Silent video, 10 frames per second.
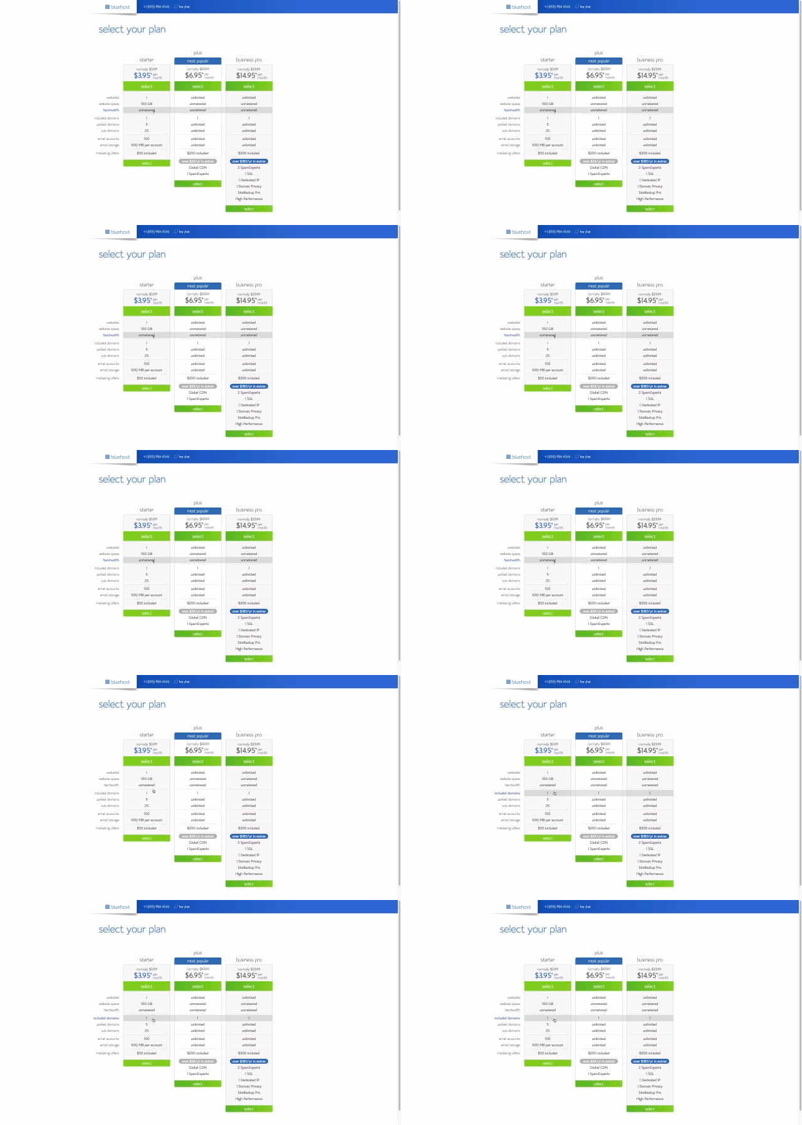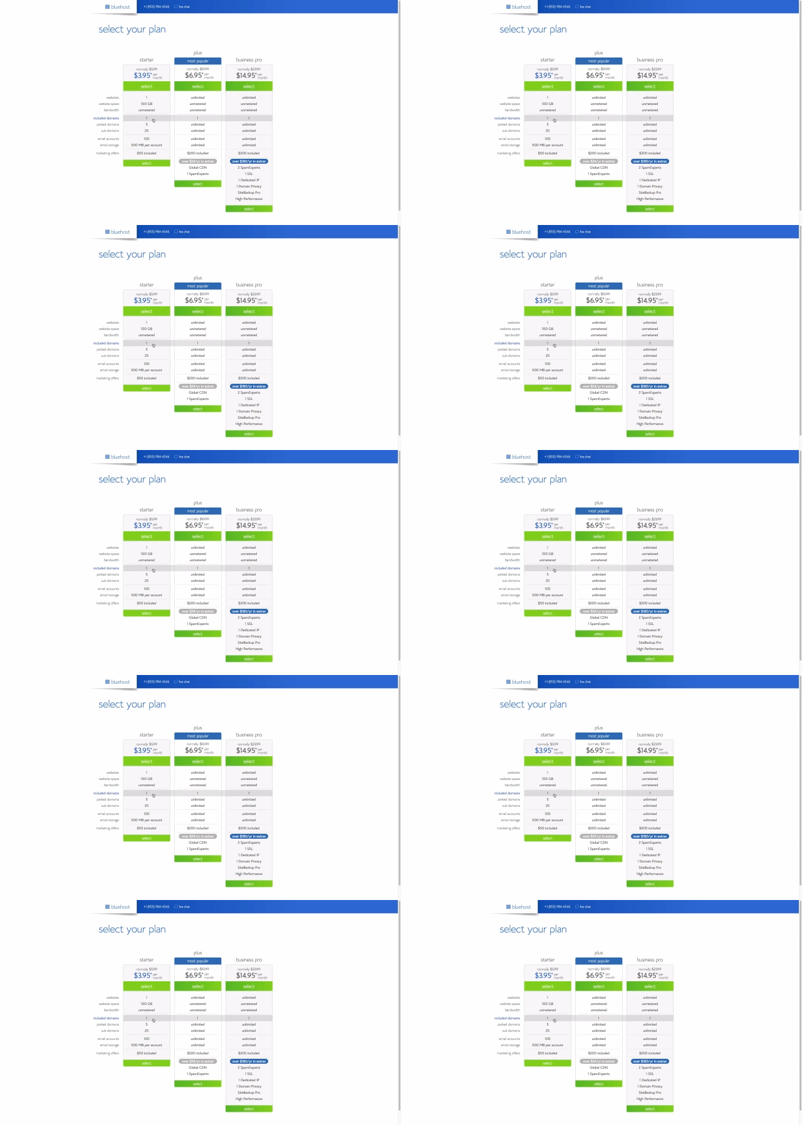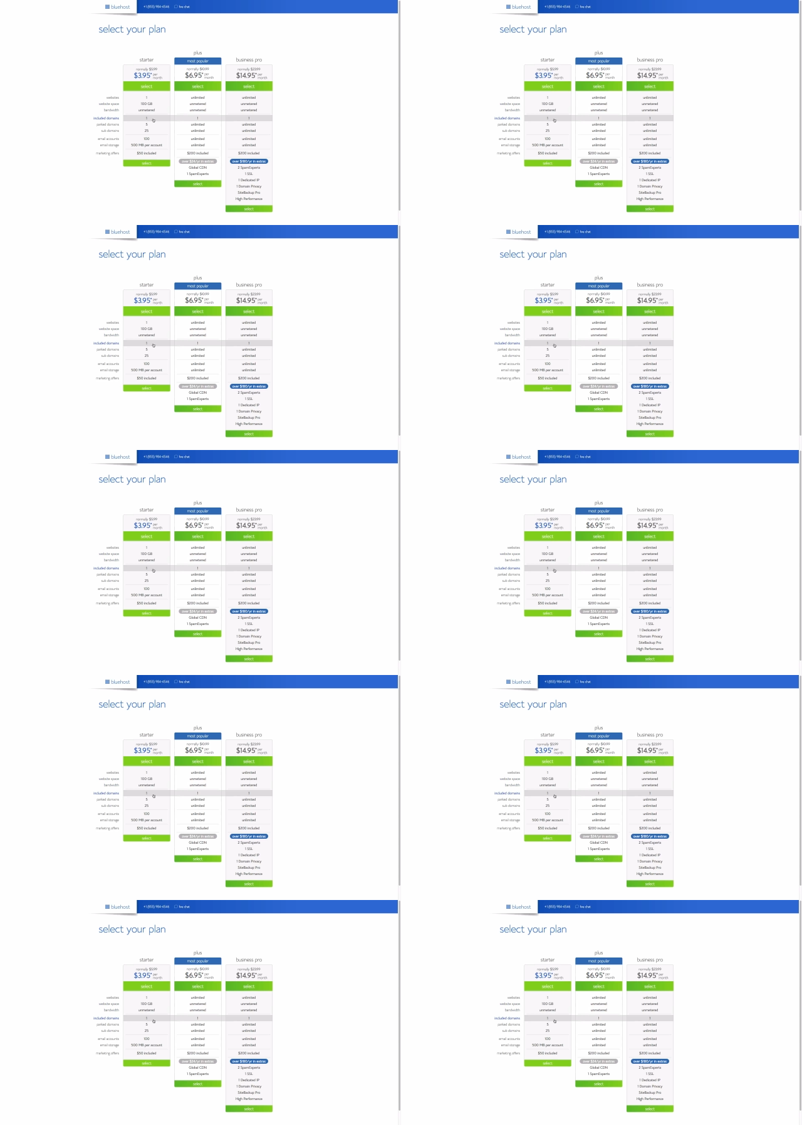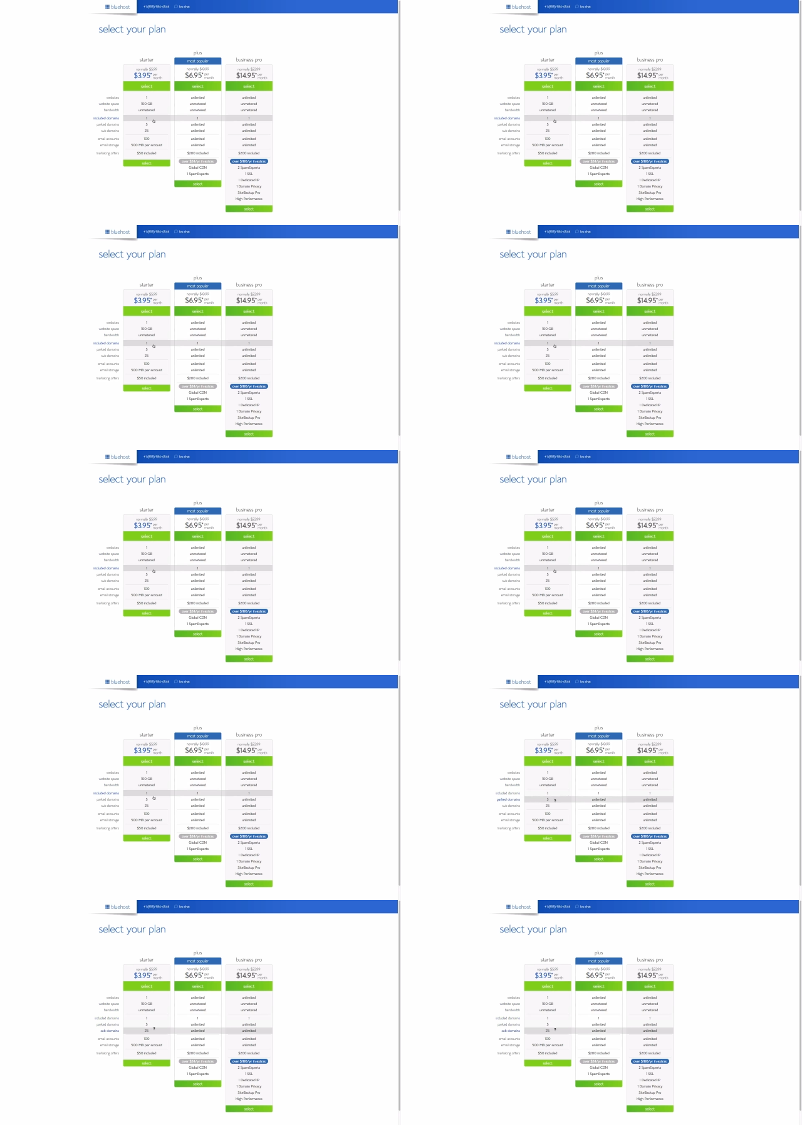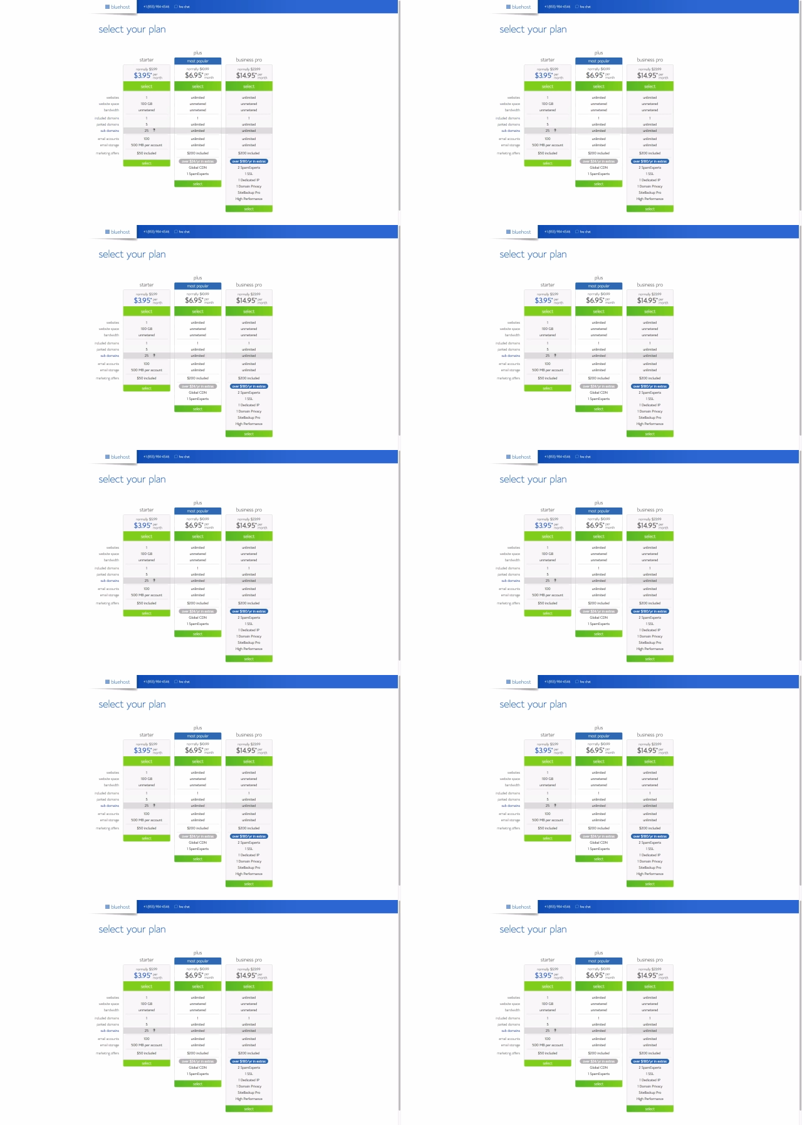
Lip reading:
(no speaker visible)